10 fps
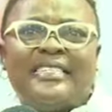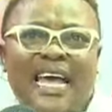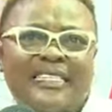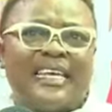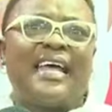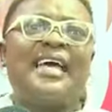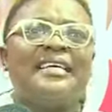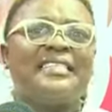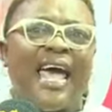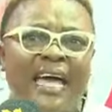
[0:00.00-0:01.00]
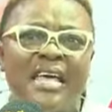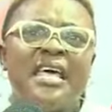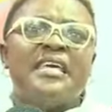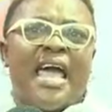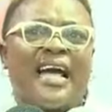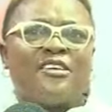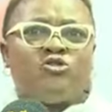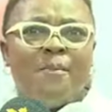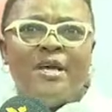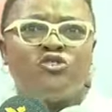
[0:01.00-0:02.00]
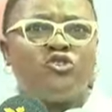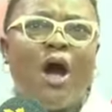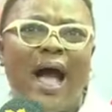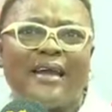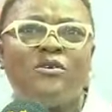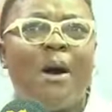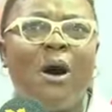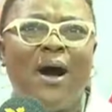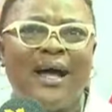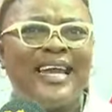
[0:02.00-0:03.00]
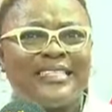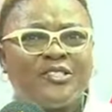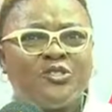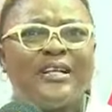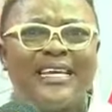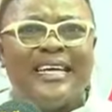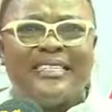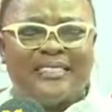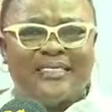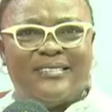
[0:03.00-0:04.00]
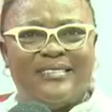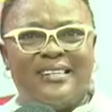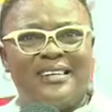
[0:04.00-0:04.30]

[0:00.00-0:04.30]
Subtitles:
And then say, yes, we'll be so hard. No, I born. That is not it.